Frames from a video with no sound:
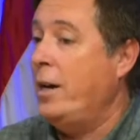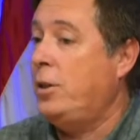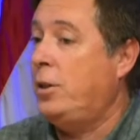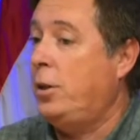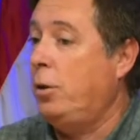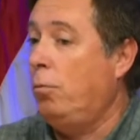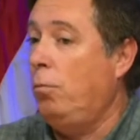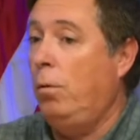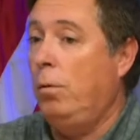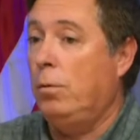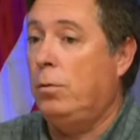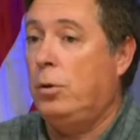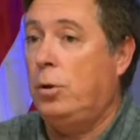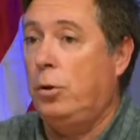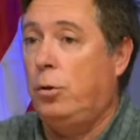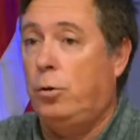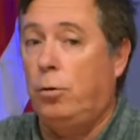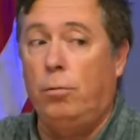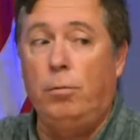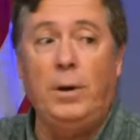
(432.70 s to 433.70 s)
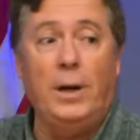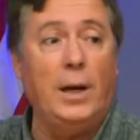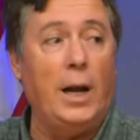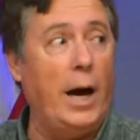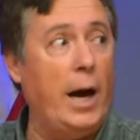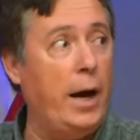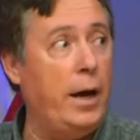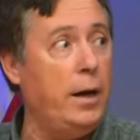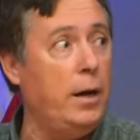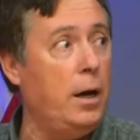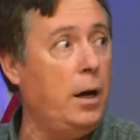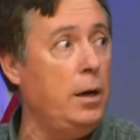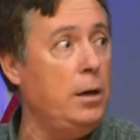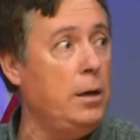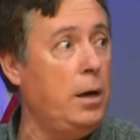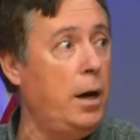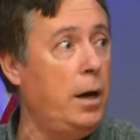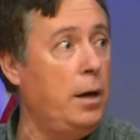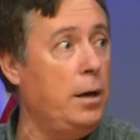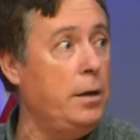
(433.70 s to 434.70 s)
to re to, to rely
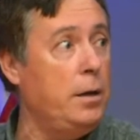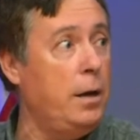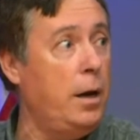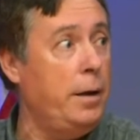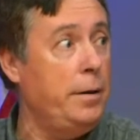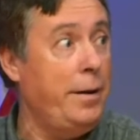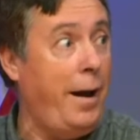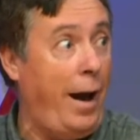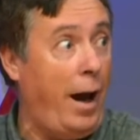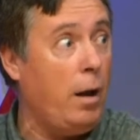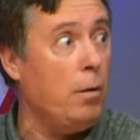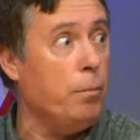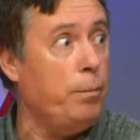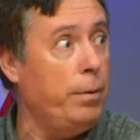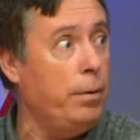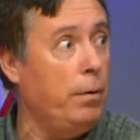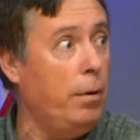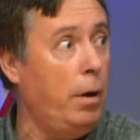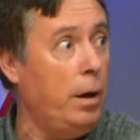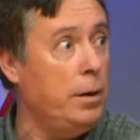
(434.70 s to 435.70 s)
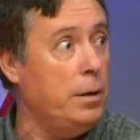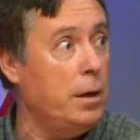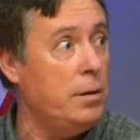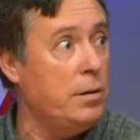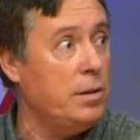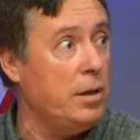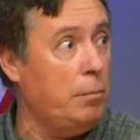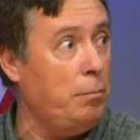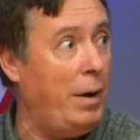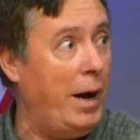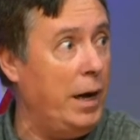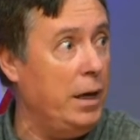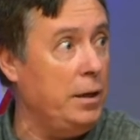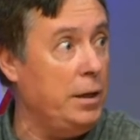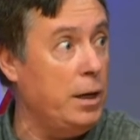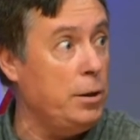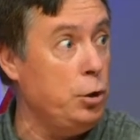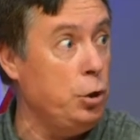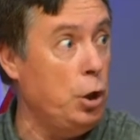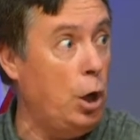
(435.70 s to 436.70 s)
and and, and help and, and somebody
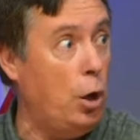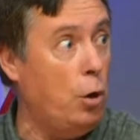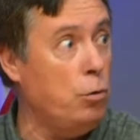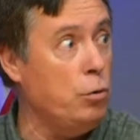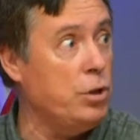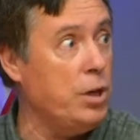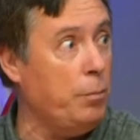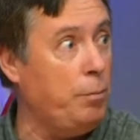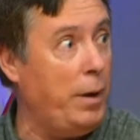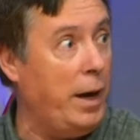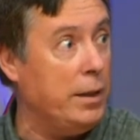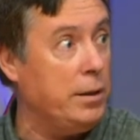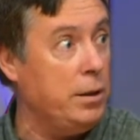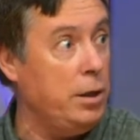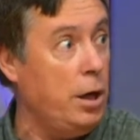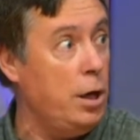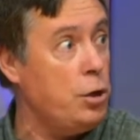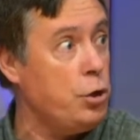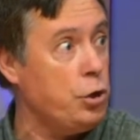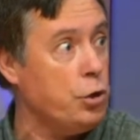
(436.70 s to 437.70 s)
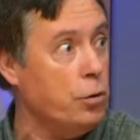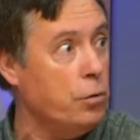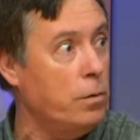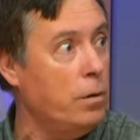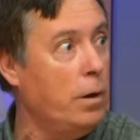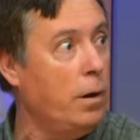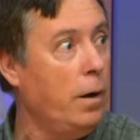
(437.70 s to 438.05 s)
that knows about the issue.